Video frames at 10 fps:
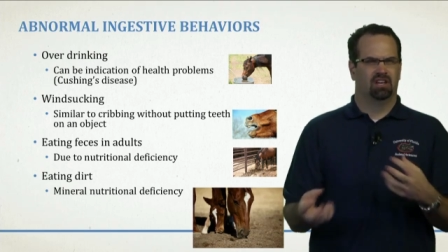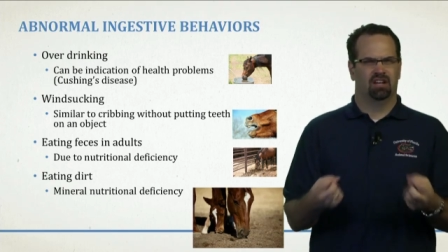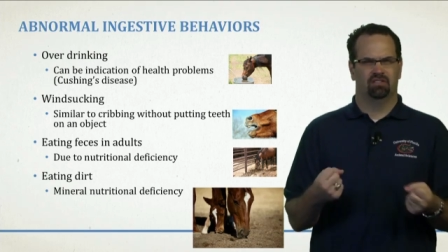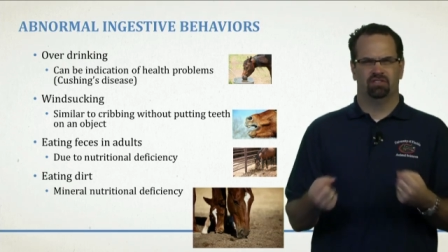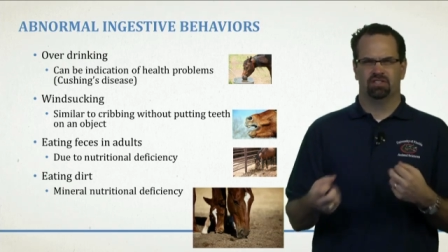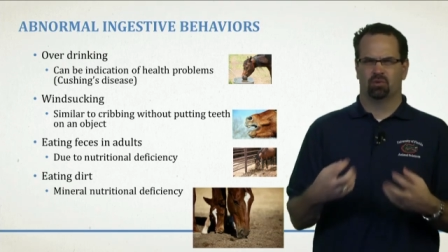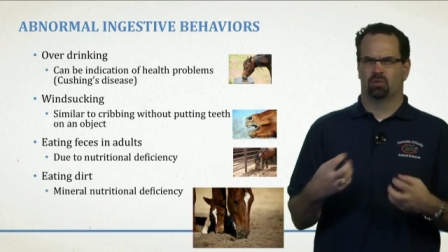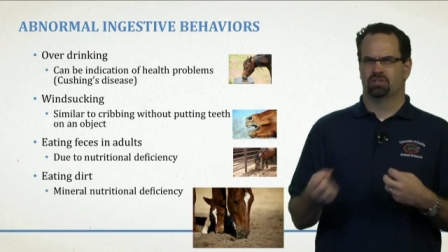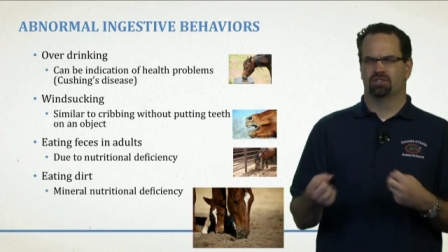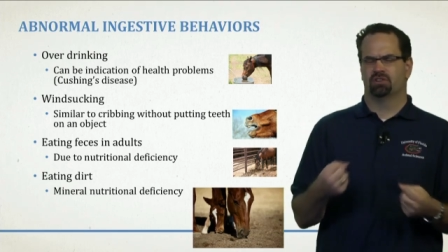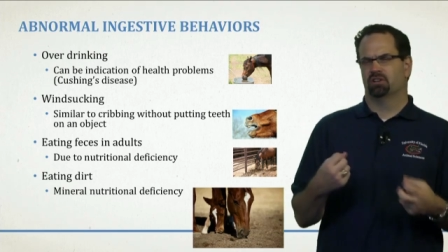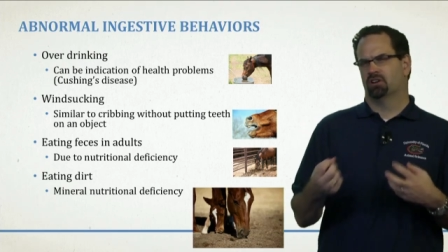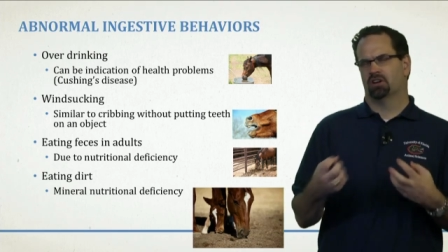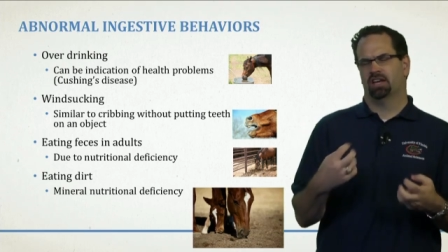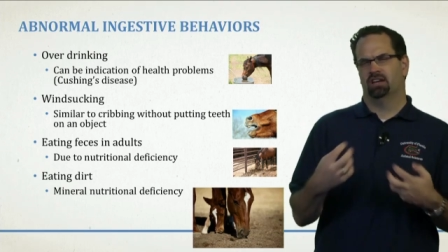And if these horses
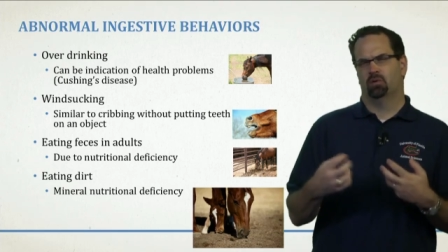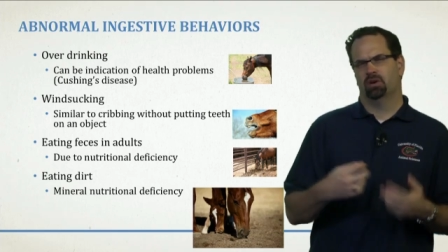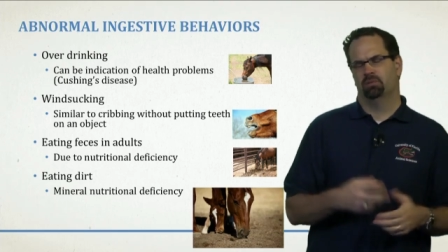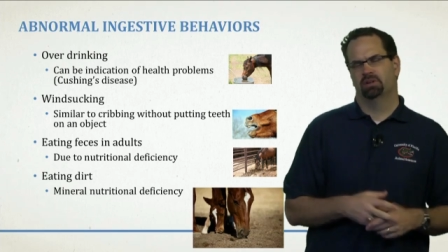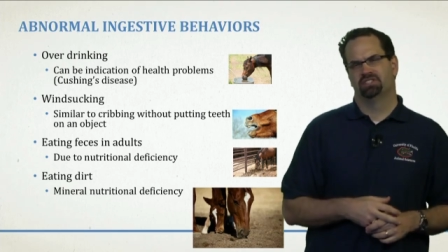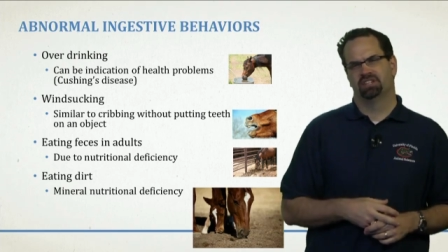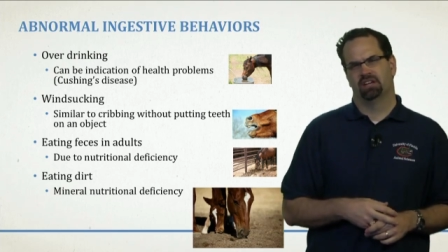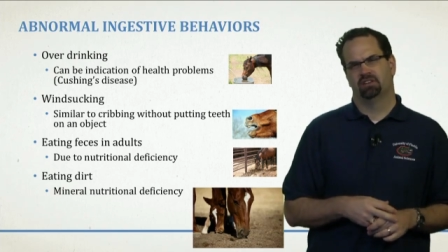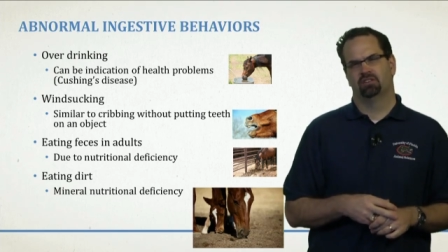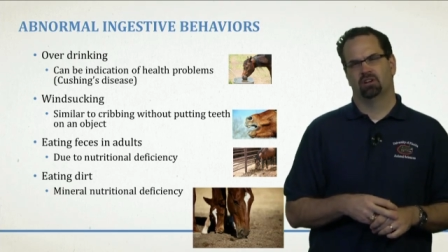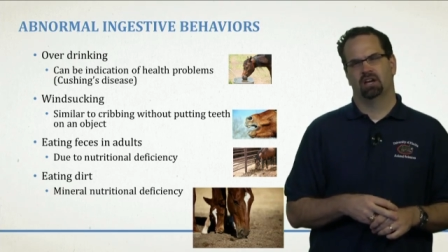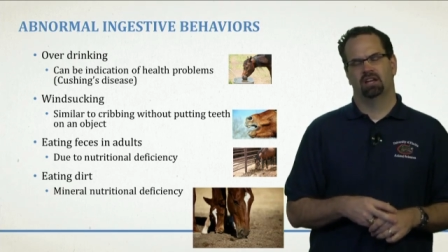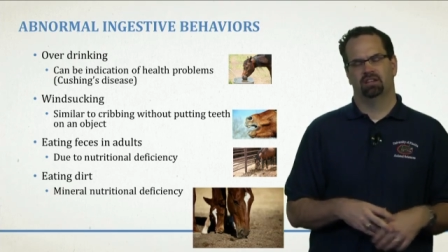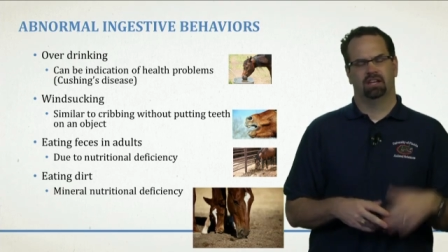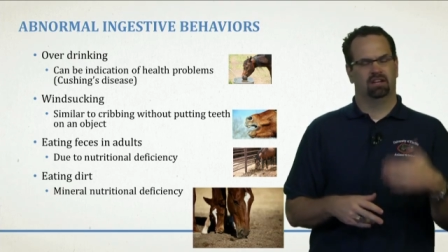are getting quite a bit of sand in their
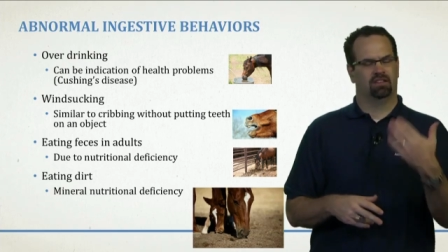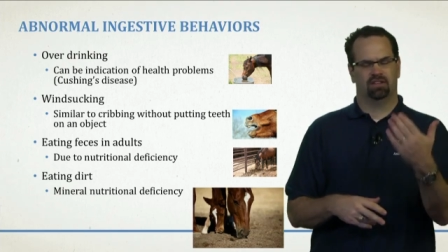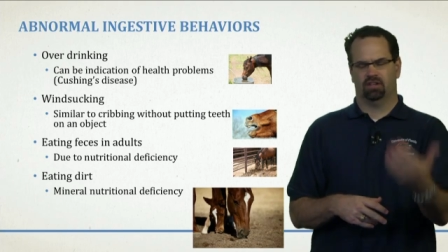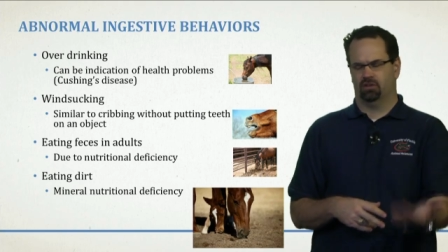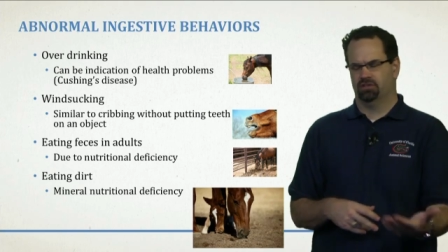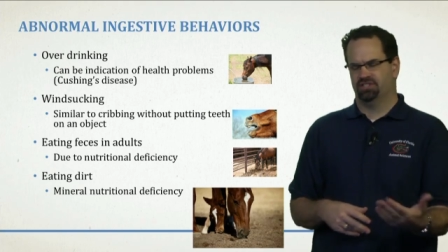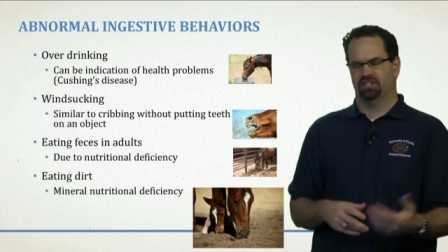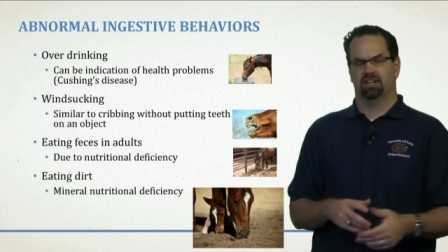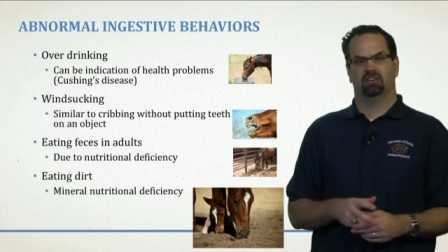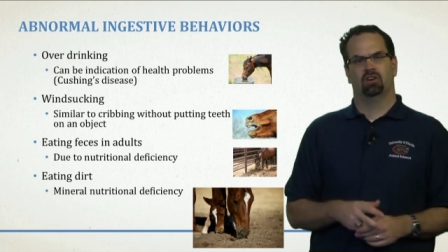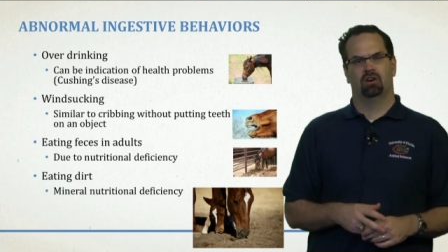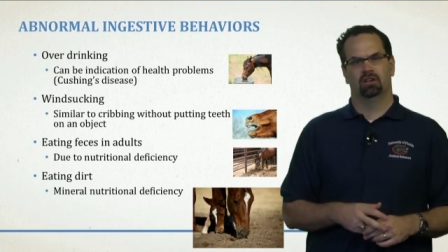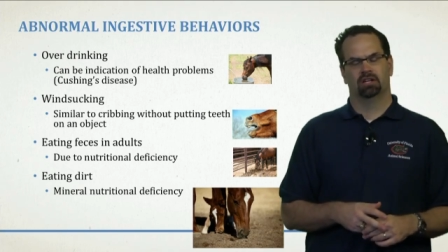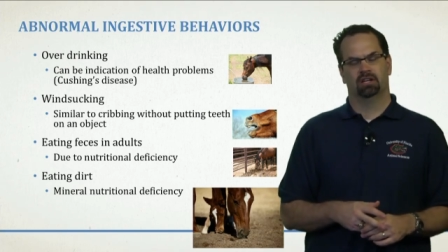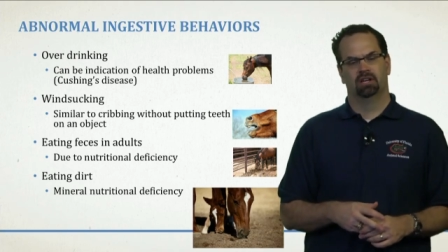gut, they get a thing called sand
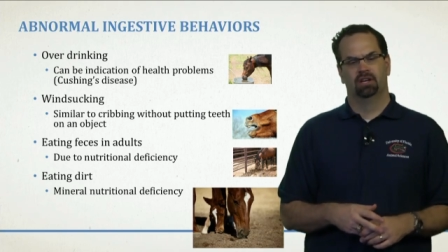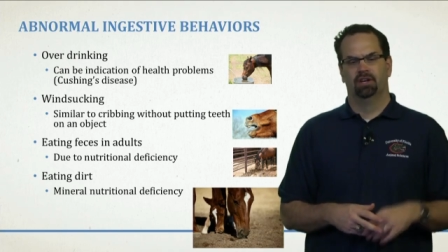colic.